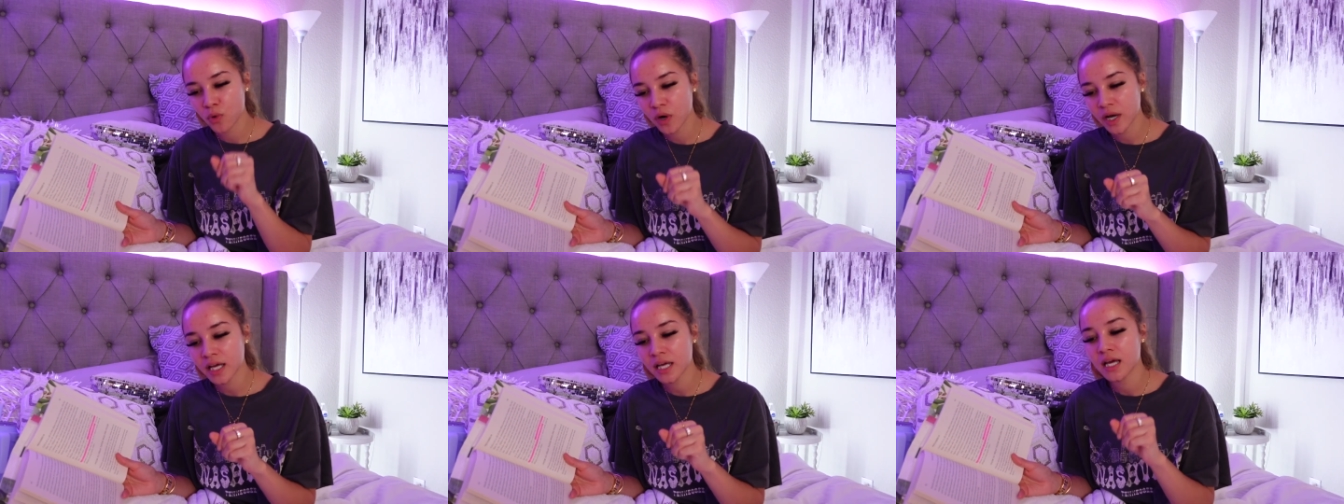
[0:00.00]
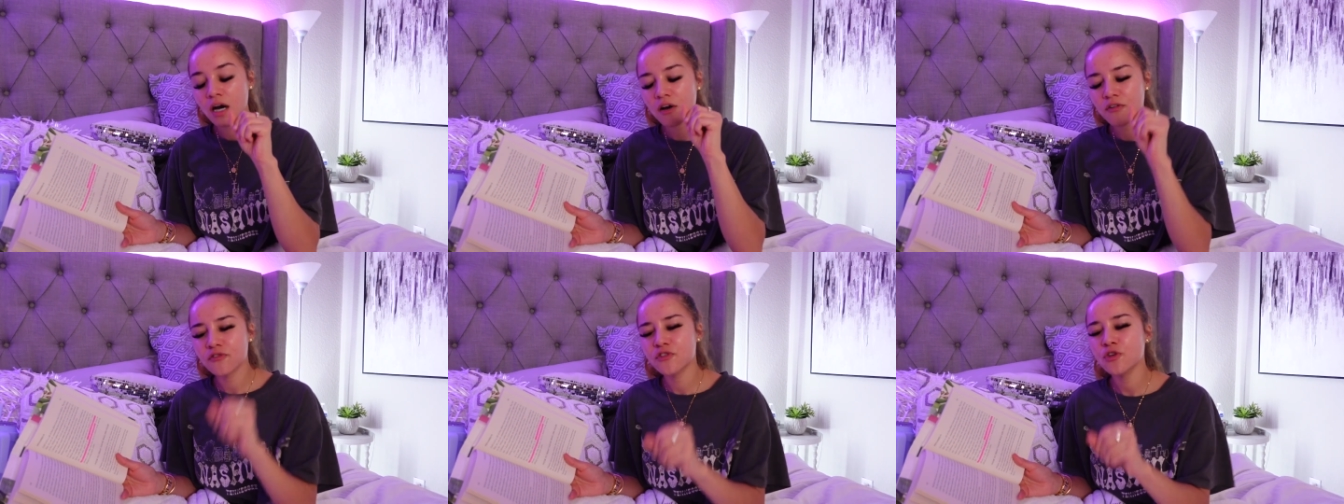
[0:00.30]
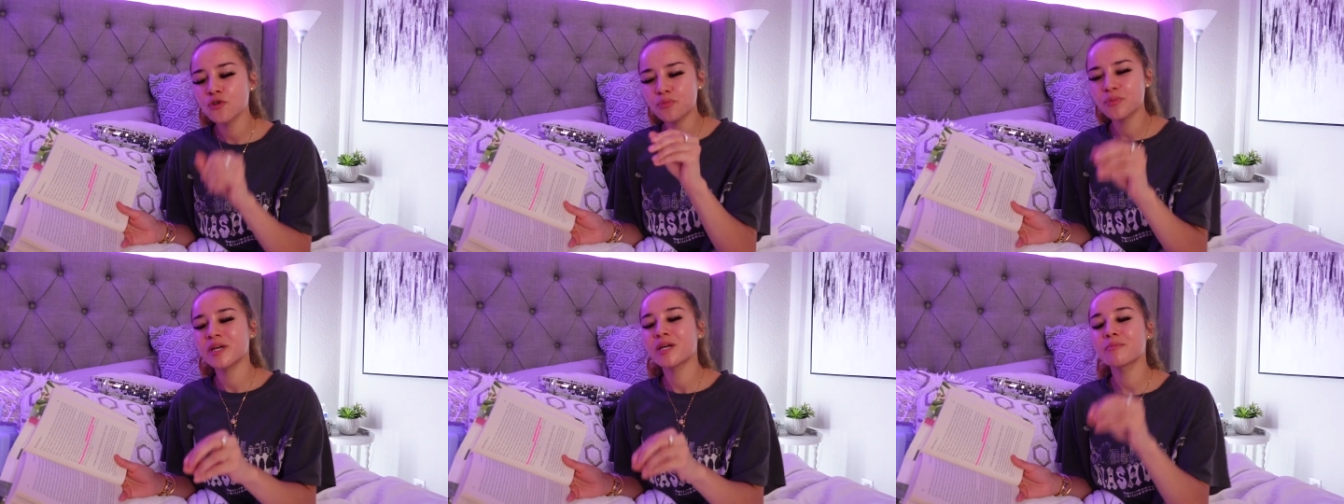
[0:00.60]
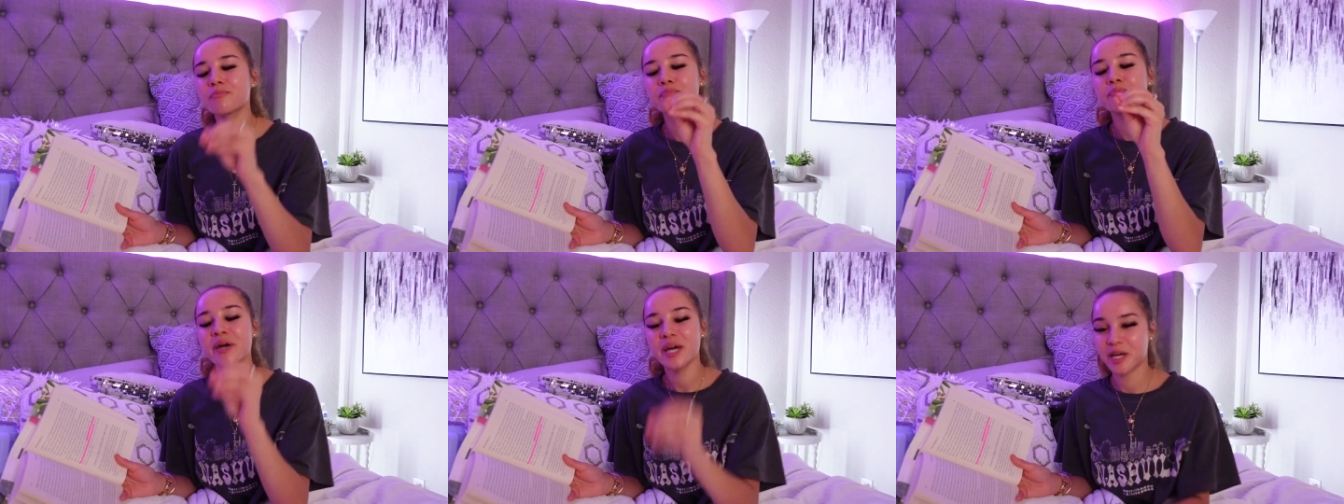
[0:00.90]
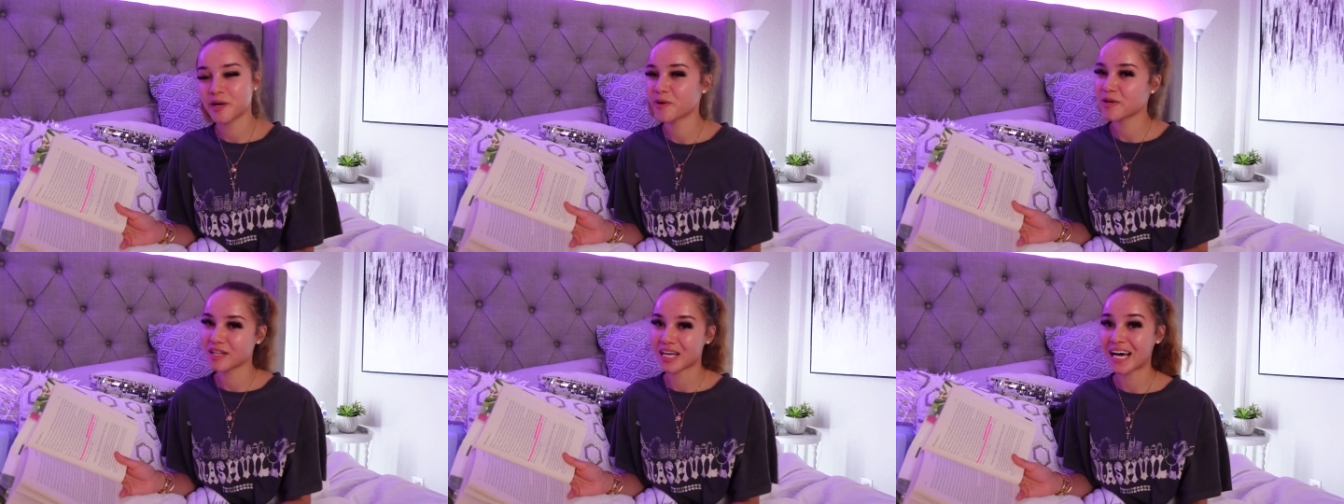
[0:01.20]
point of you being
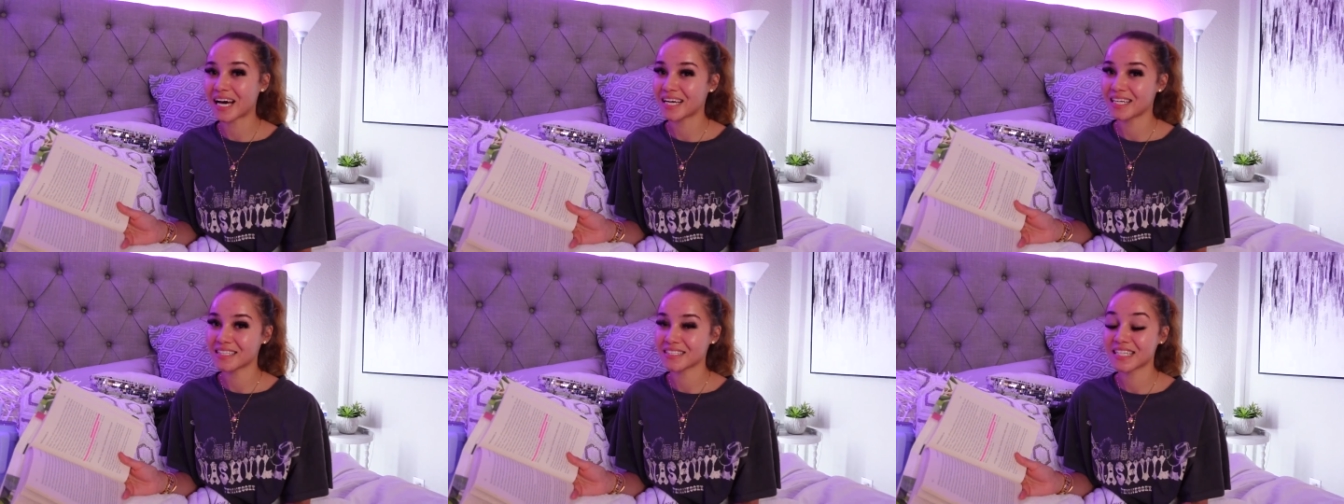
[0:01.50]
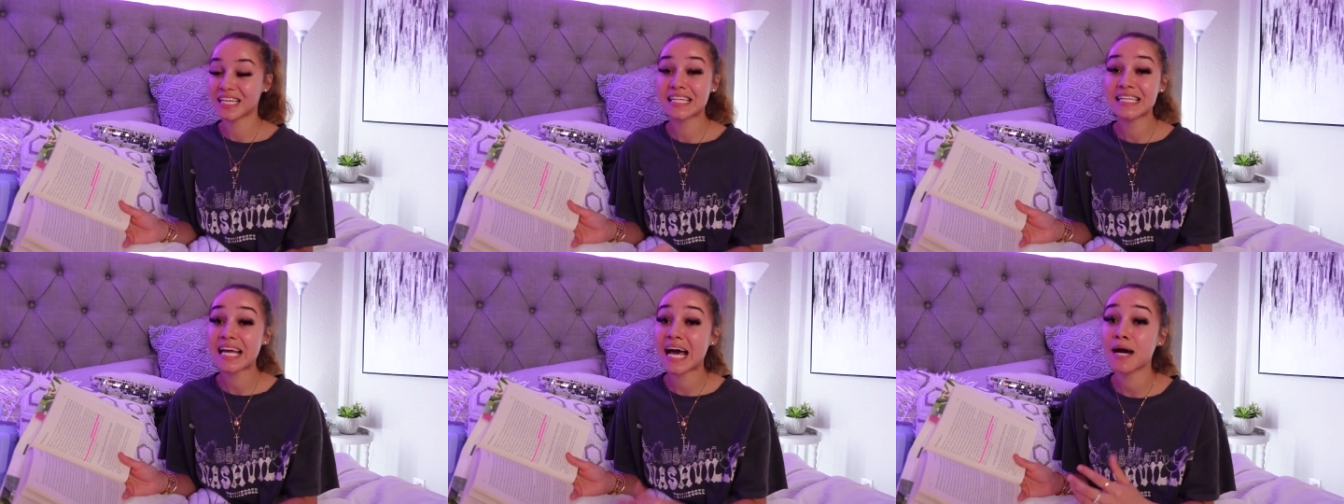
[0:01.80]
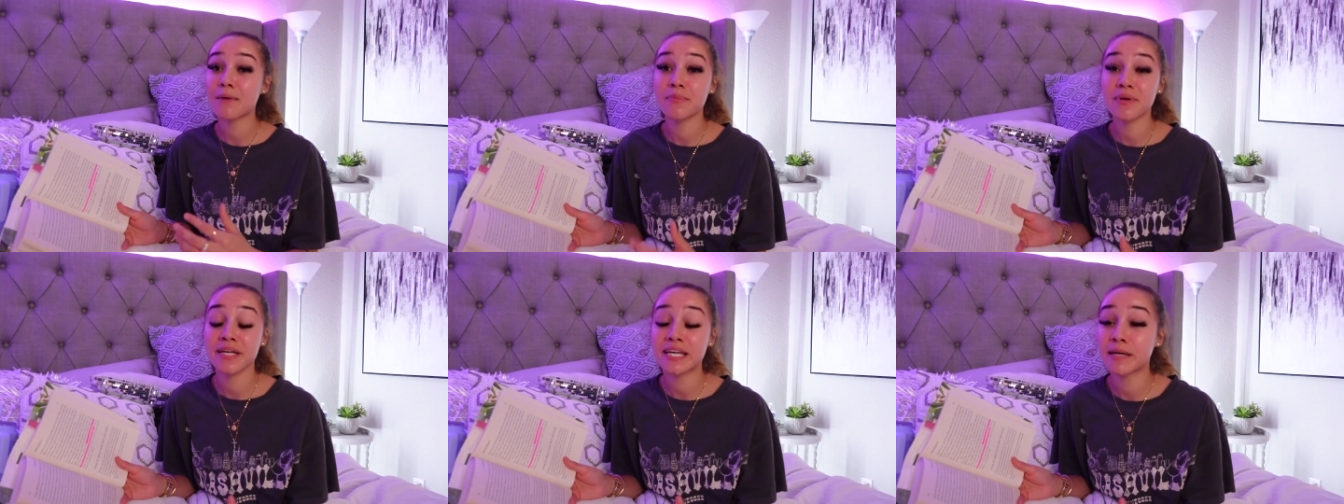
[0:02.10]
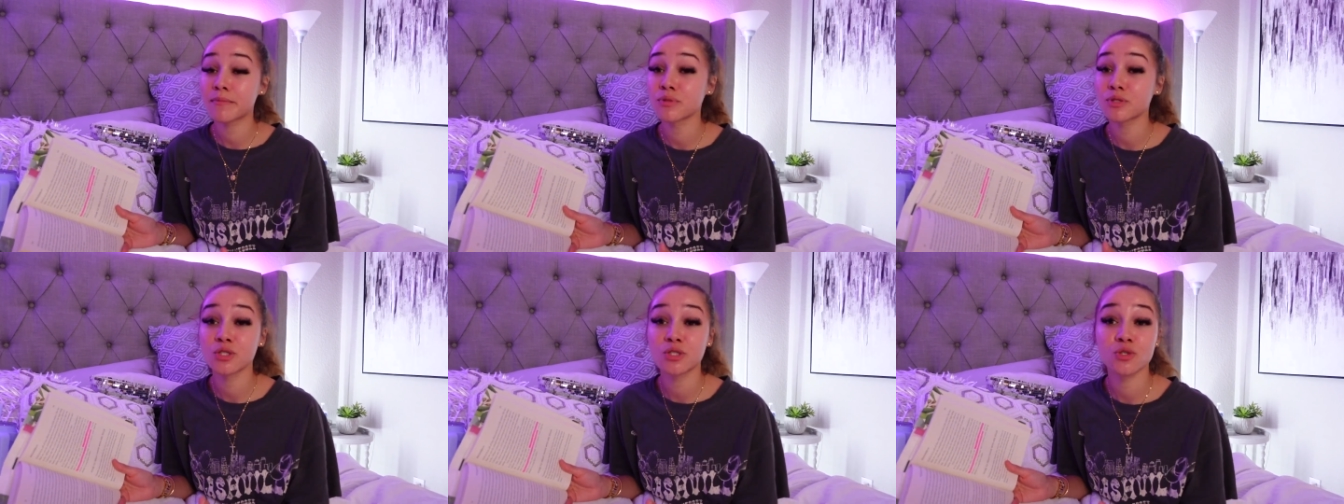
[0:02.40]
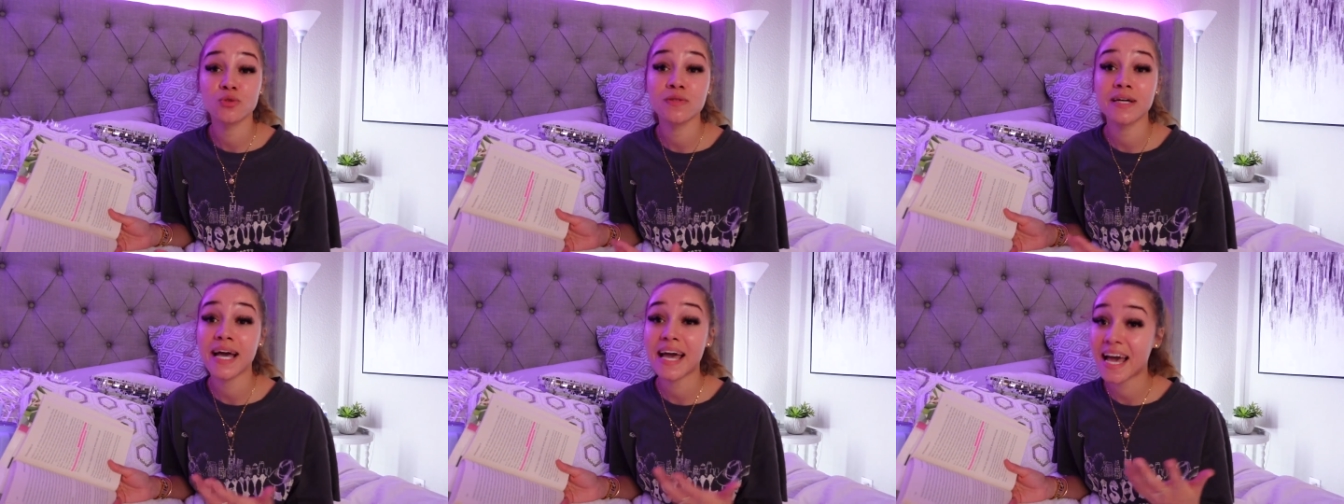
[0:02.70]
paralyzed and not being able to
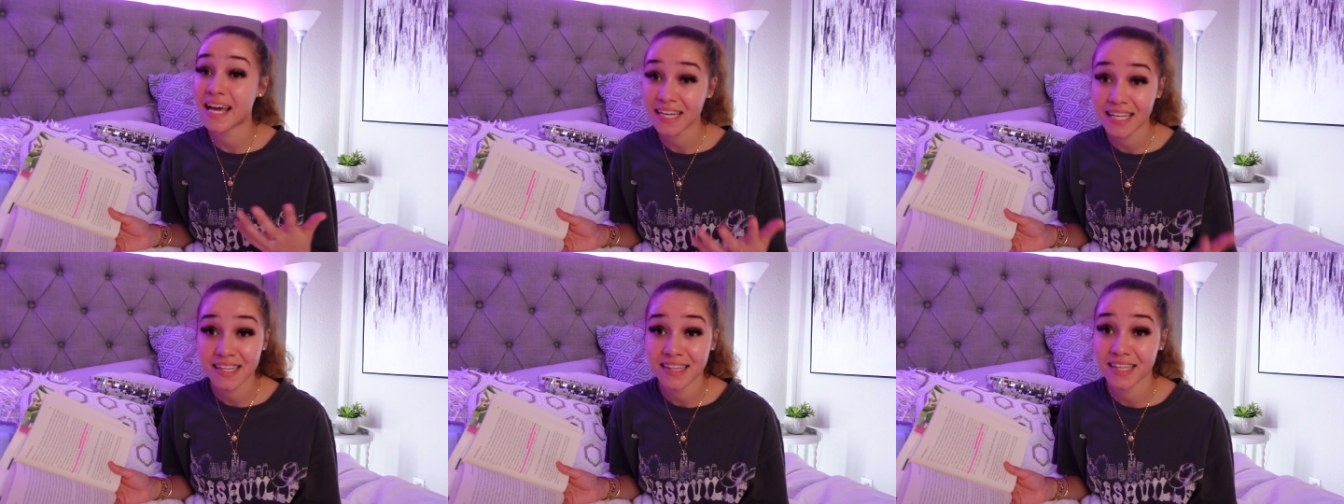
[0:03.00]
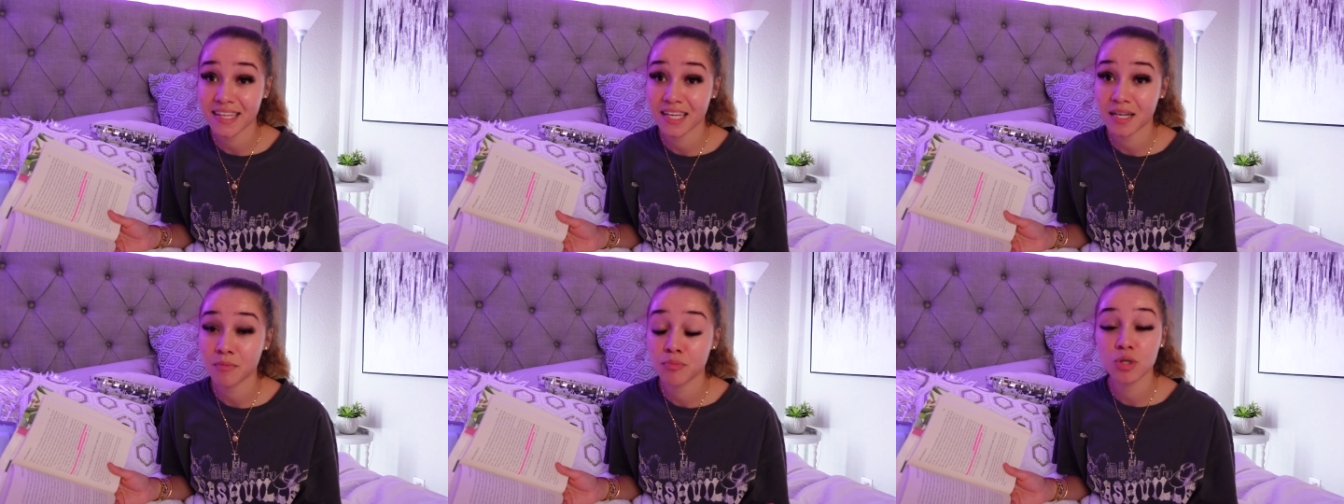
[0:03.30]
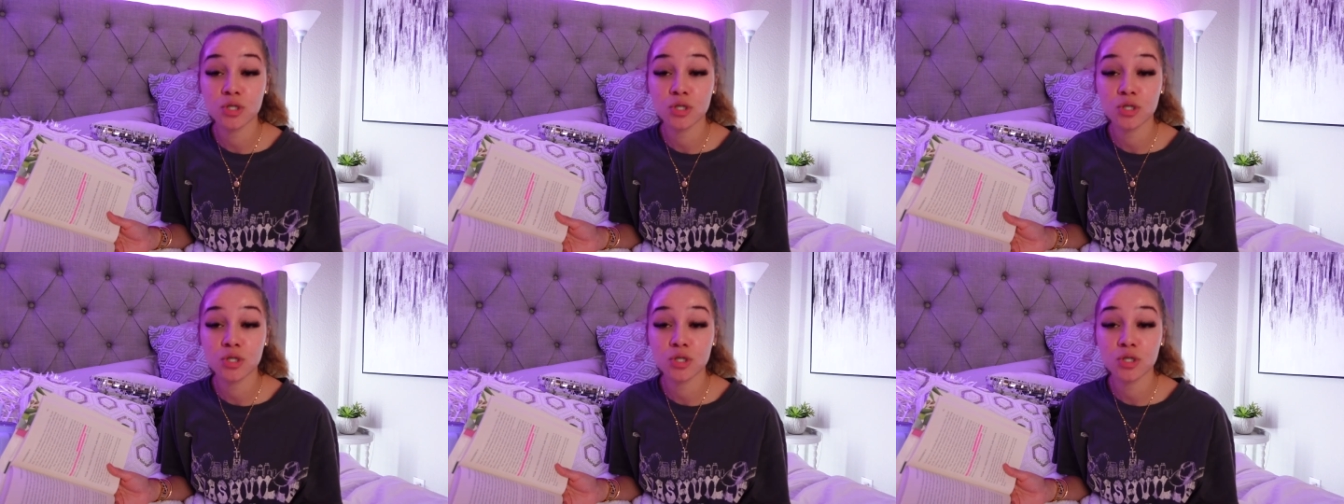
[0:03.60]
do anything,